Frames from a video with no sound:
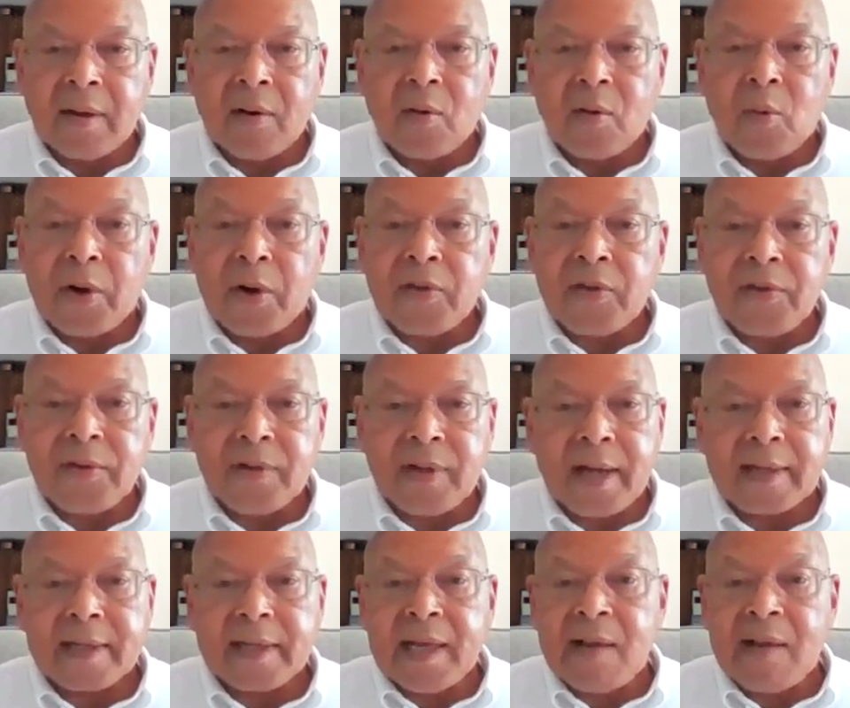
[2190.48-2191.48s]
whether or
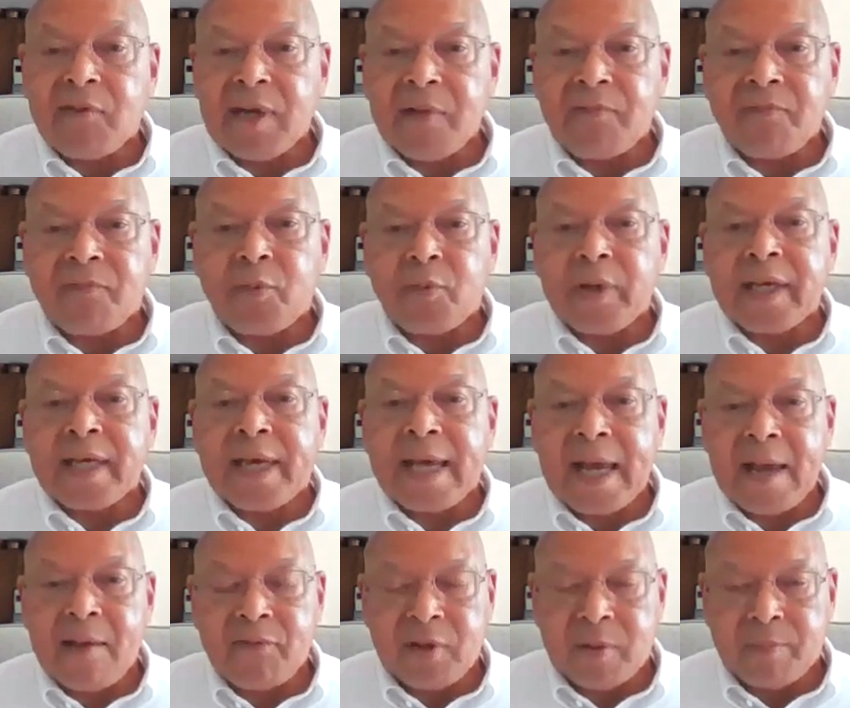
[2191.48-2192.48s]
not, even if we
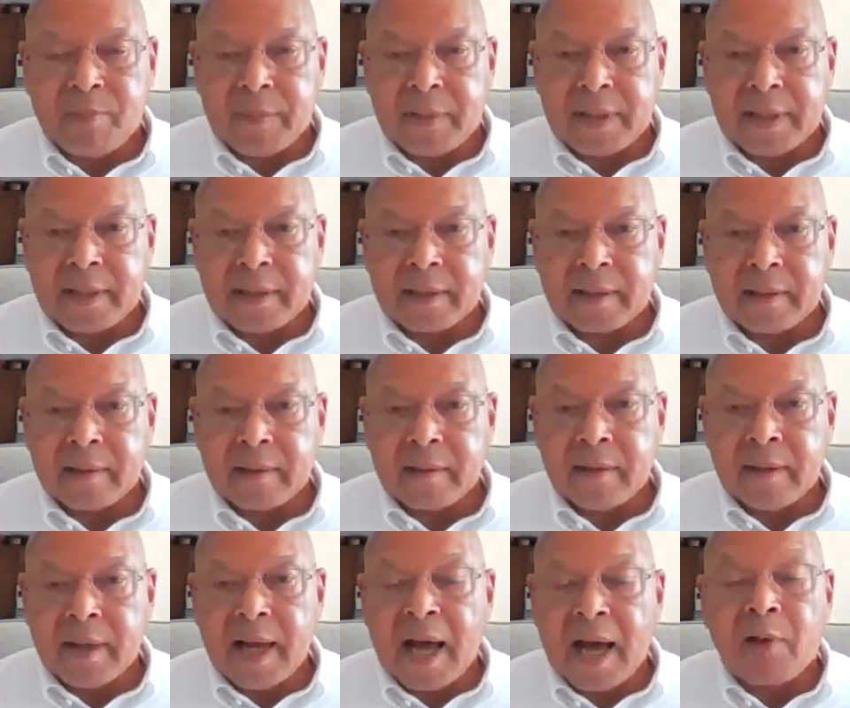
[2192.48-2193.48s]
gave them money,
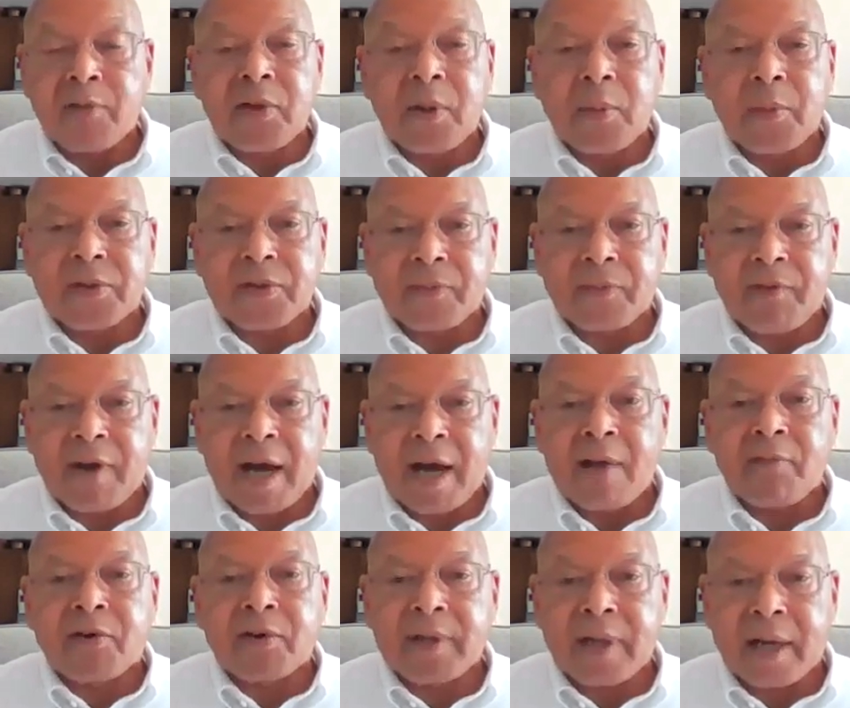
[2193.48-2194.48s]
how they would
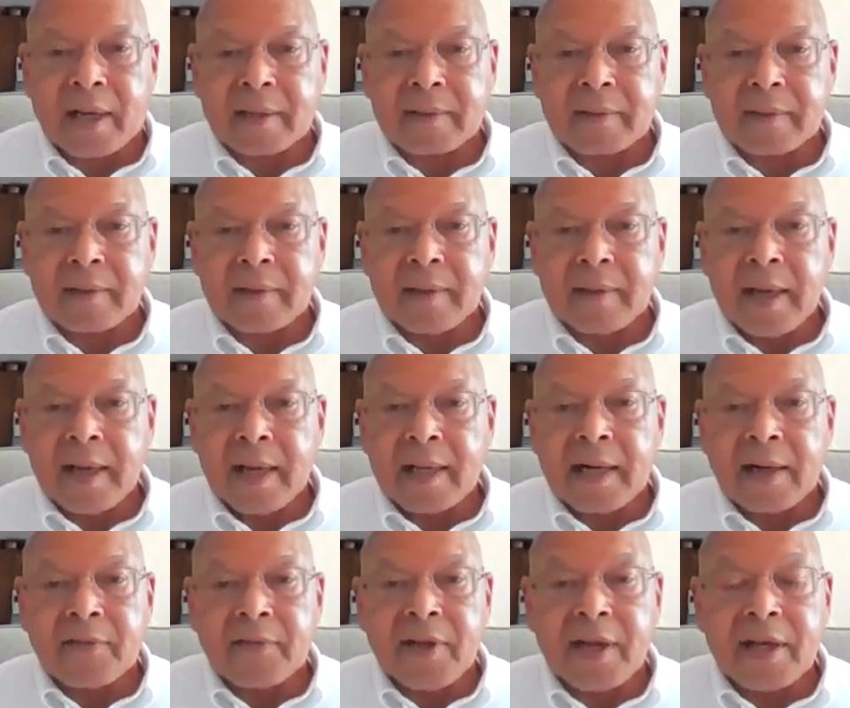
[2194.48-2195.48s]
survive or not.
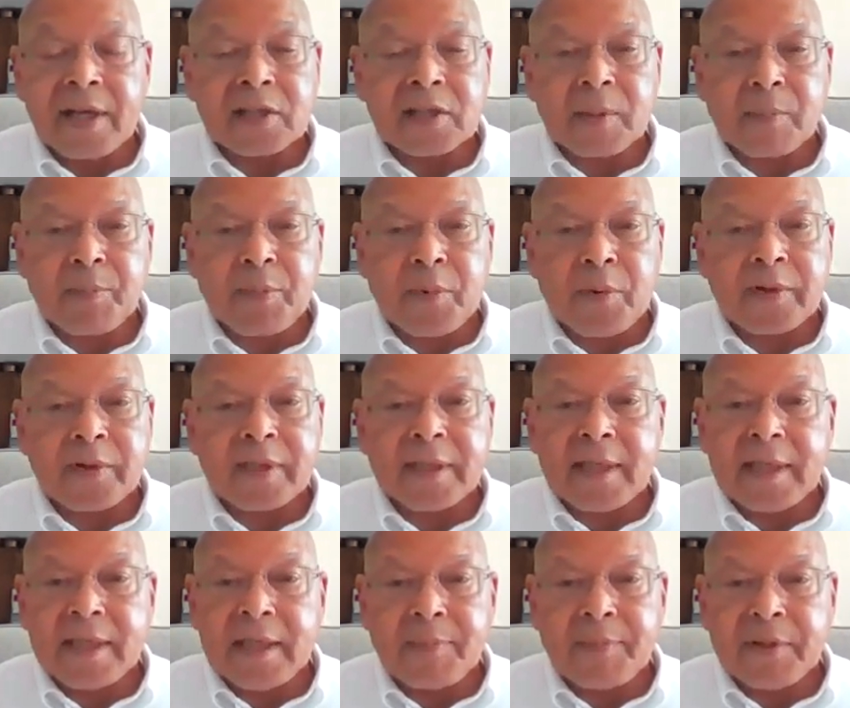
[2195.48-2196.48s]
And I think it's important in
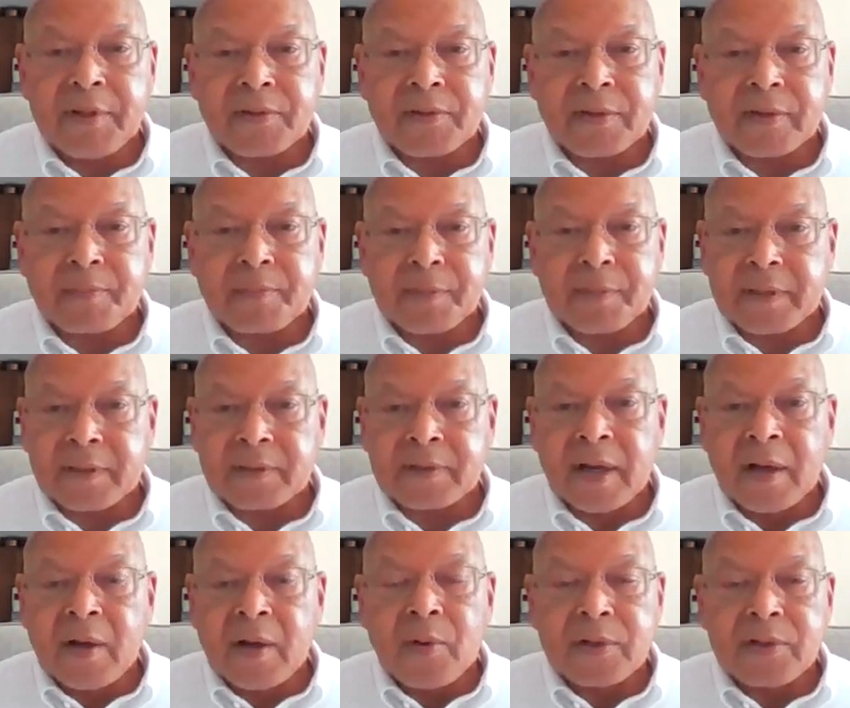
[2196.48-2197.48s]
any business, because
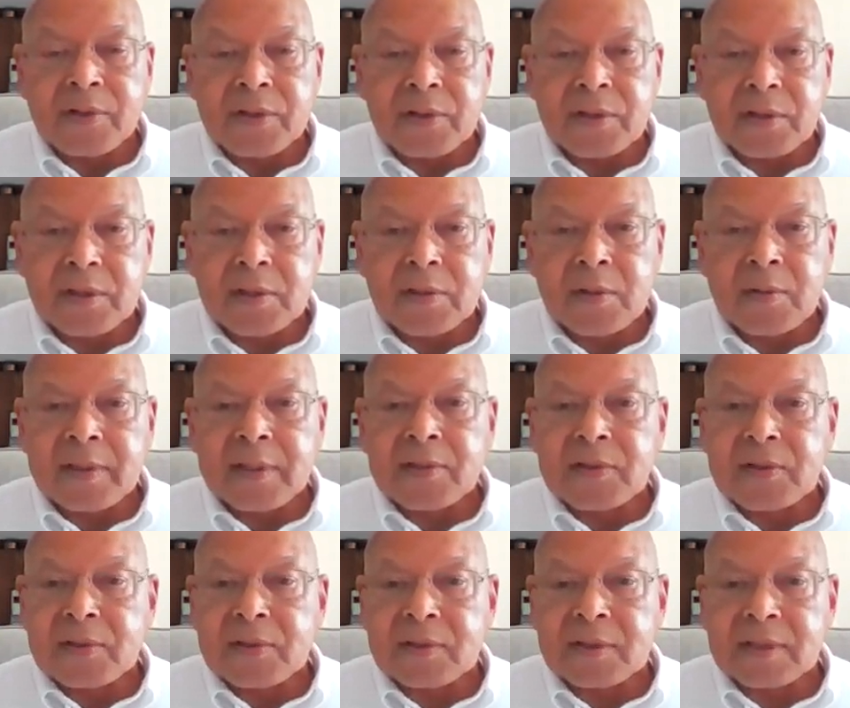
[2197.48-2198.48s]
what you do
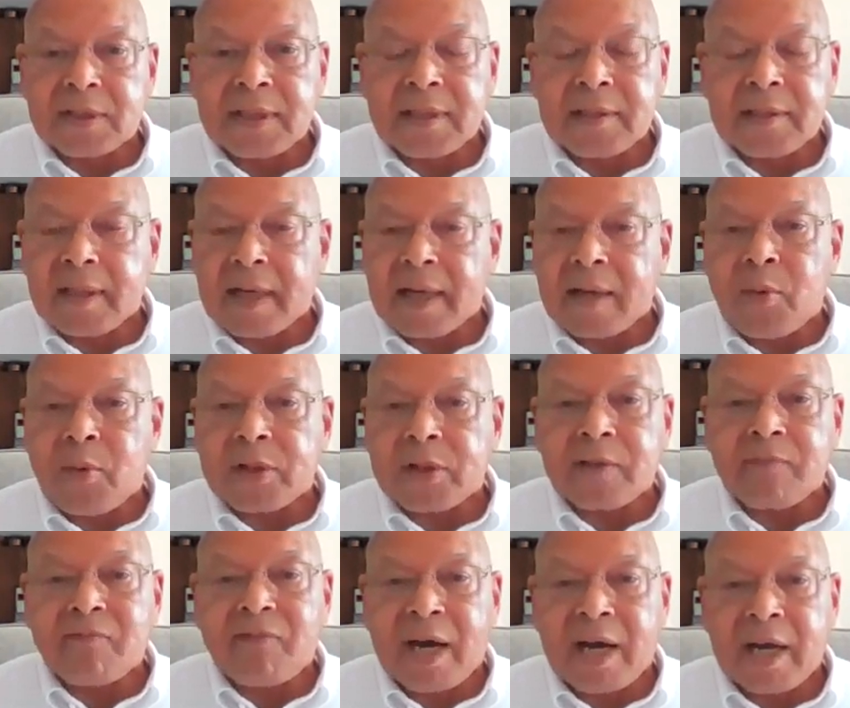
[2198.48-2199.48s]
is you see what
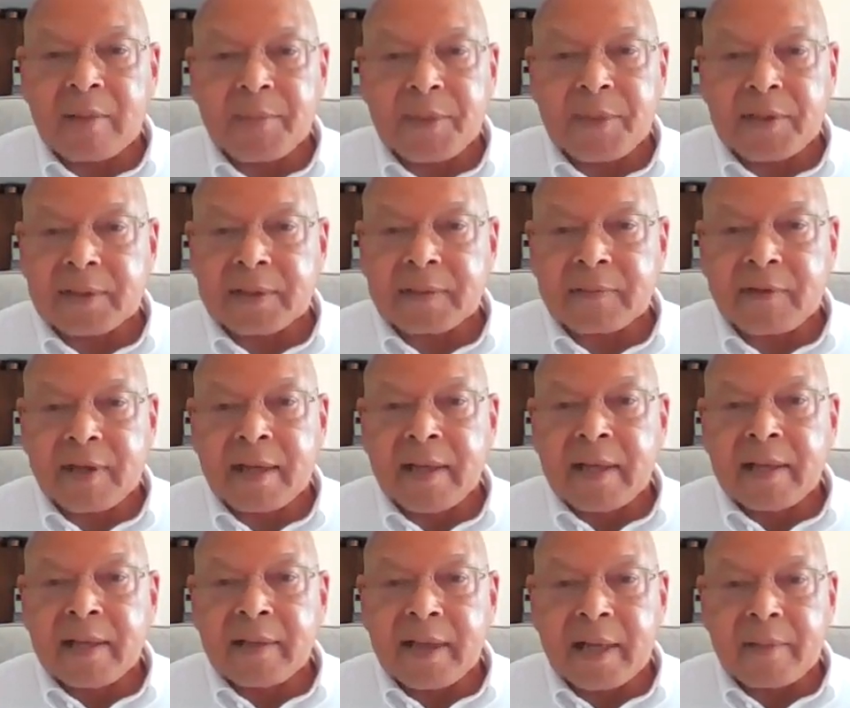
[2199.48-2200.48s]
the viability of
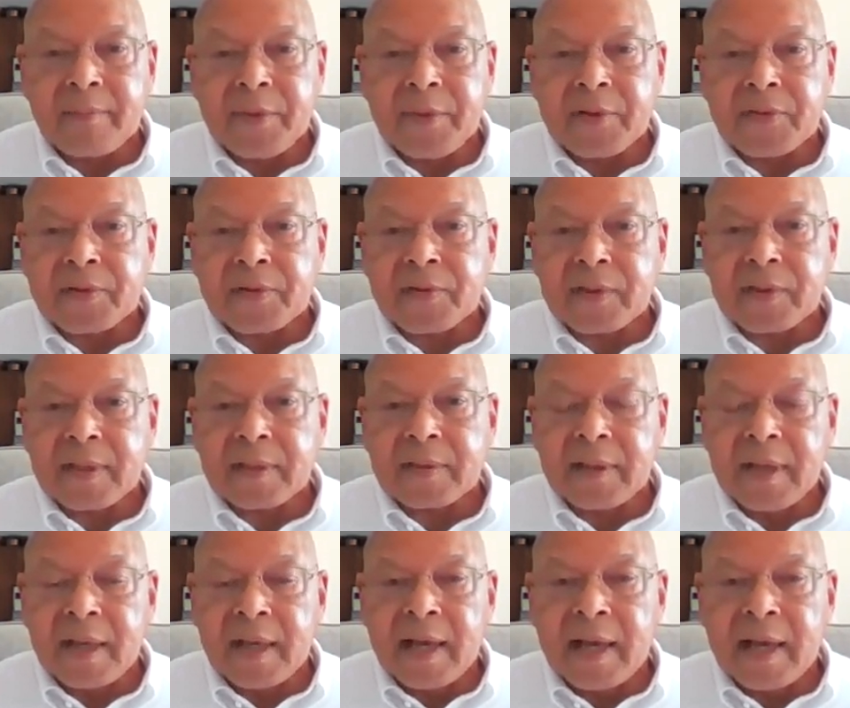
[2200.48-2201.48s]
that business is,
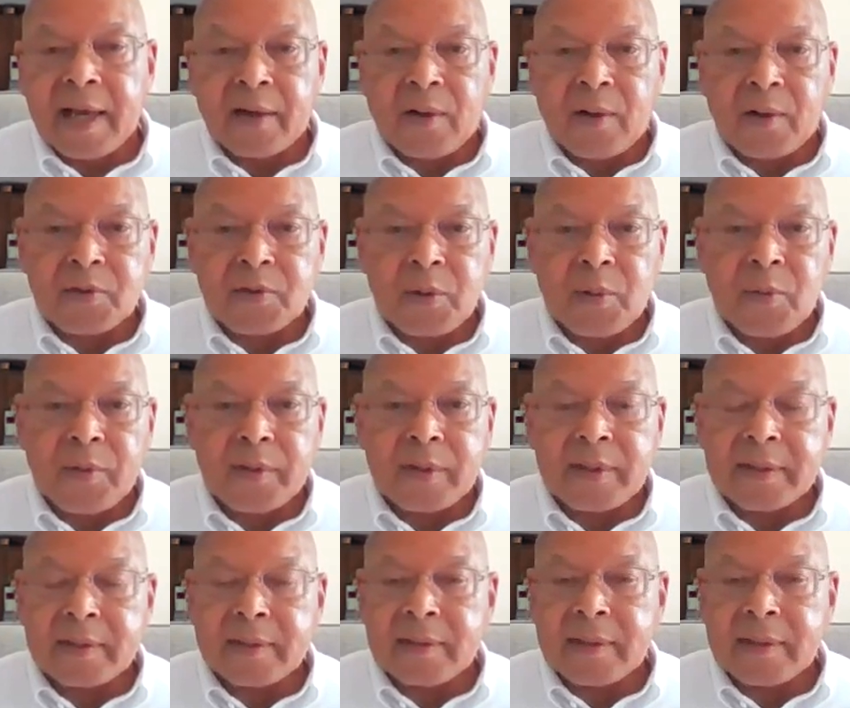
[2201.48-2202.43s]
and also what